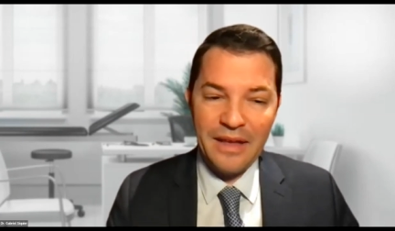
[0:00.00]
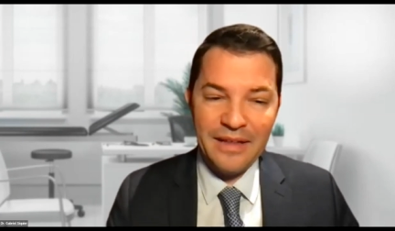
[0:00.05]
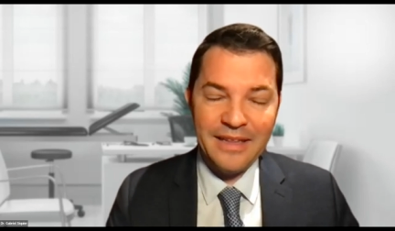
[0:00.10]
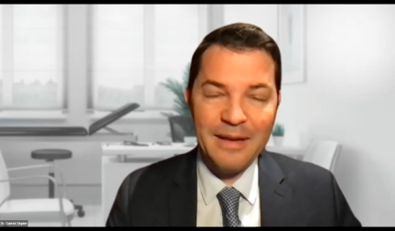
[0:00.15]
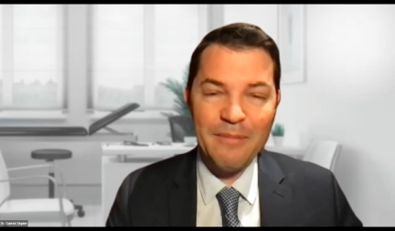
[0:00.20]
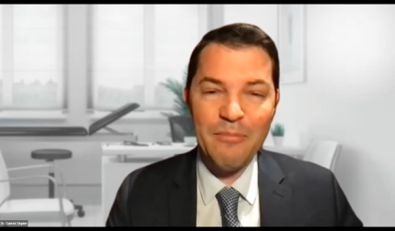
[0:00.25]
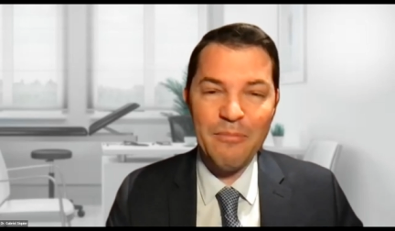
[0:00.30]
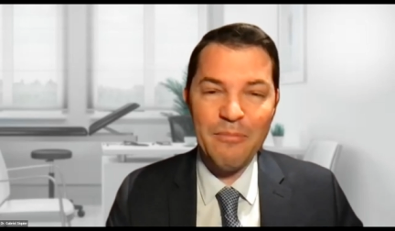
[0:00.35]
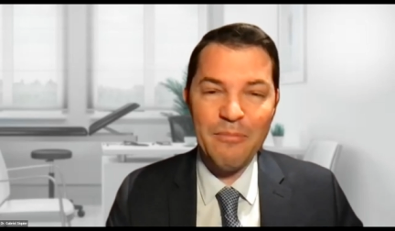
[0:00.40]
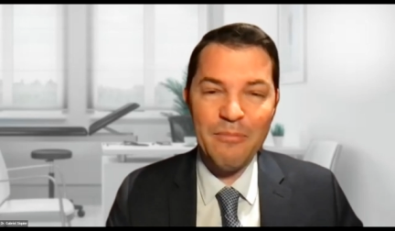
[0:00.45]
And
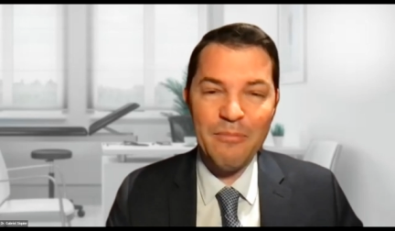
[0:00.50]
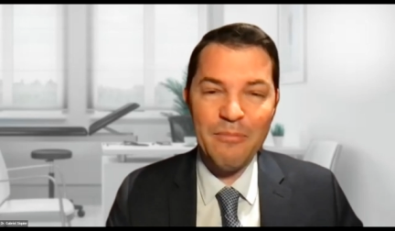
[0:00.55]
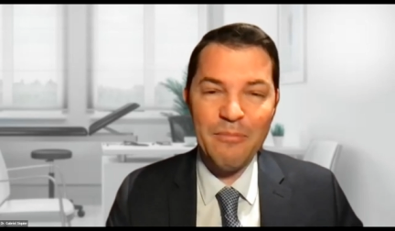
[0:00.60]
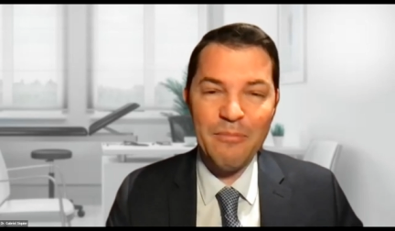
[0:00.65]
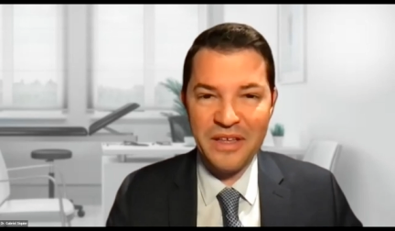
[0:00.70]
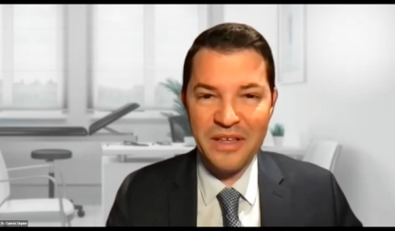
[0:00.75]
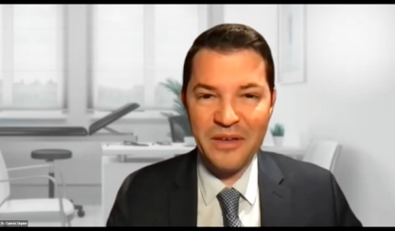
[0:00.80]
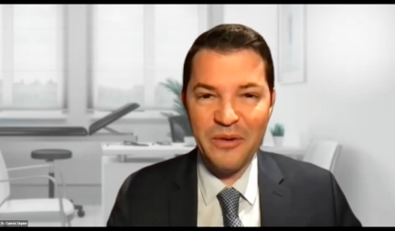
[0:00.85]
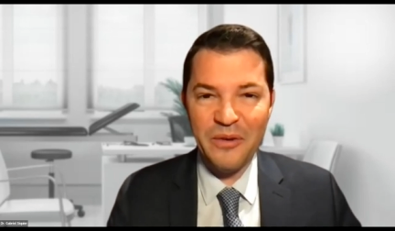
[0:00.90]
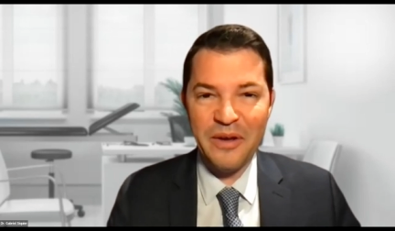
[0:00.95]
I'm
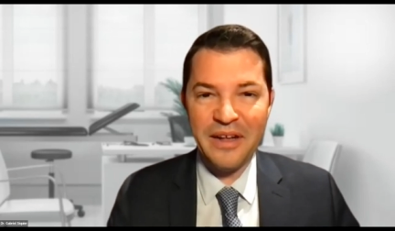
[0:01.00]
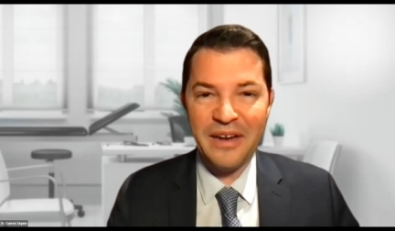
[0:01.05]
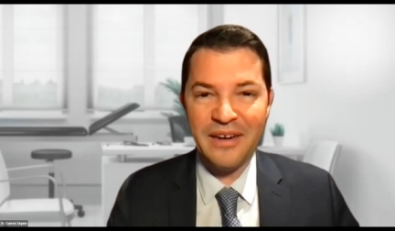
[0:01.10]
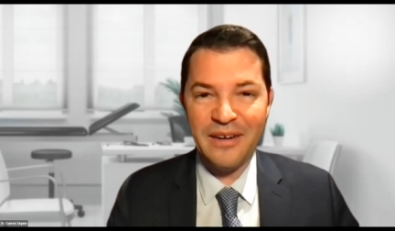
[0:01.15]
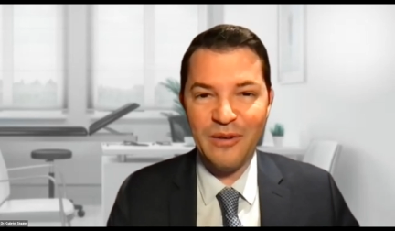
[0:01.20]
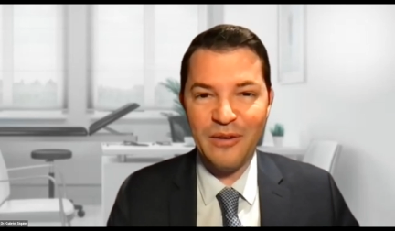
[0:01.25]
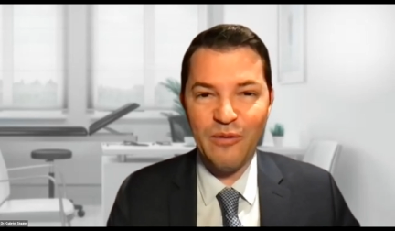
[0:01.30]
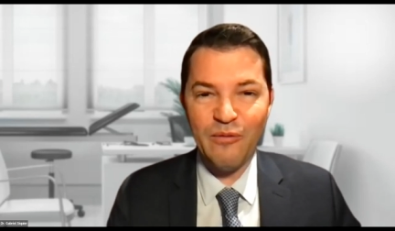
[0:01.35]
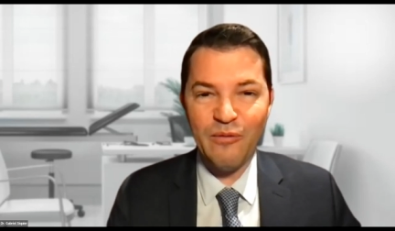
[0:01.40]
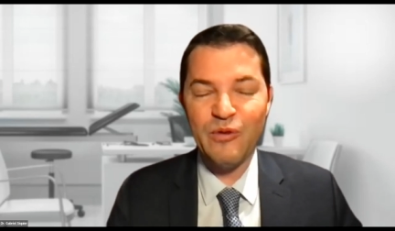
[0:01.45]
also
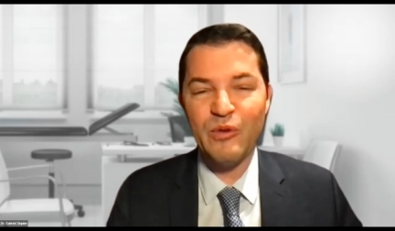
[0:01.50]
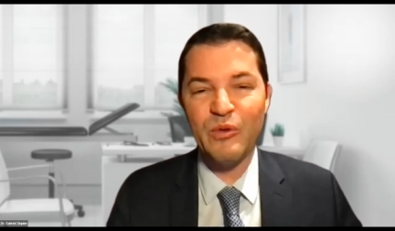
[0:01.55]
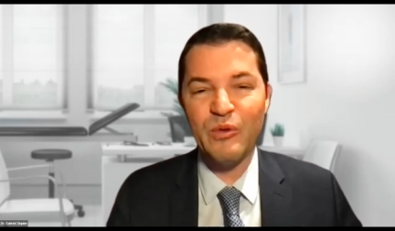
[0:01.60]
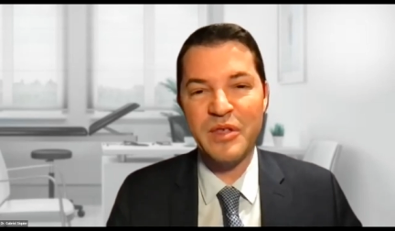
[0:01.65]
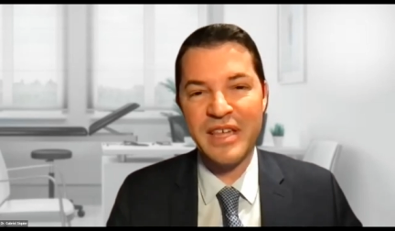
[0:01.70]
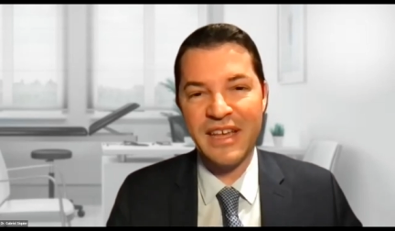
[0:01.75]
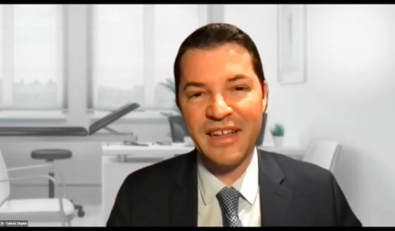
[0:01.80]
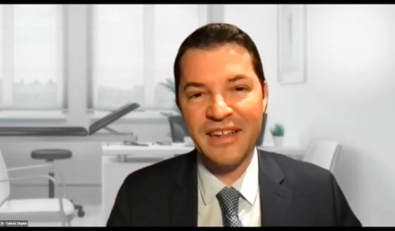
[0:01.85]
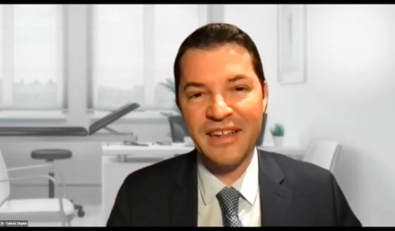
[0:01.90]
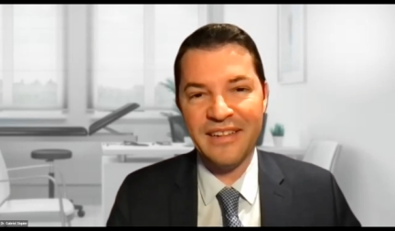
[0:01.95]
KOL of
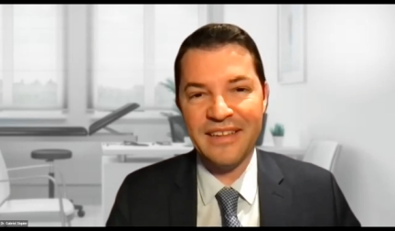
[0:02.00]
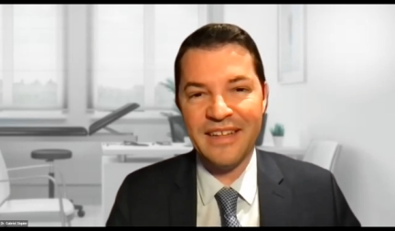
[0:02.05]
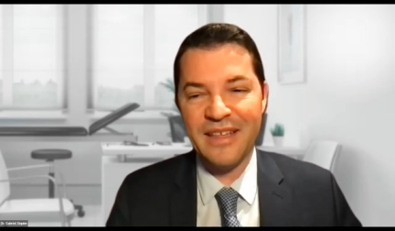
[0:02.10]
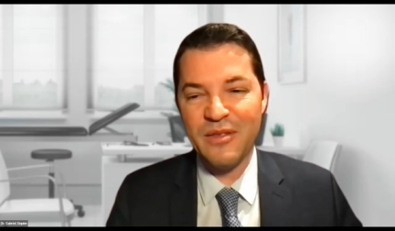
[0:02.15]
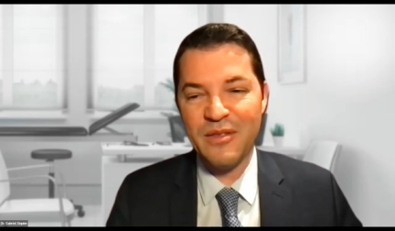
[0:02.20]
Suisselle.